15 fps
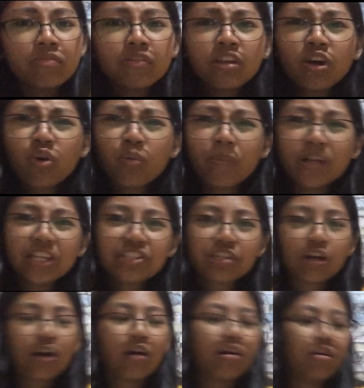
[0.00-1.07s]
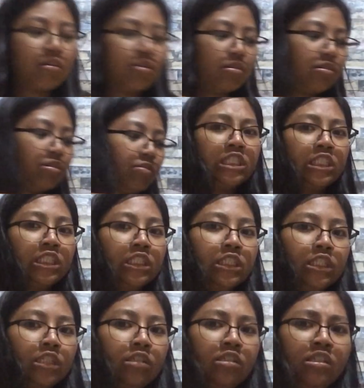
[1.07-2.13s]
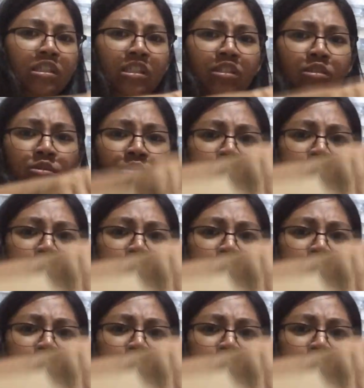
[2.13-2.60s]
Pinakubali siya. It's so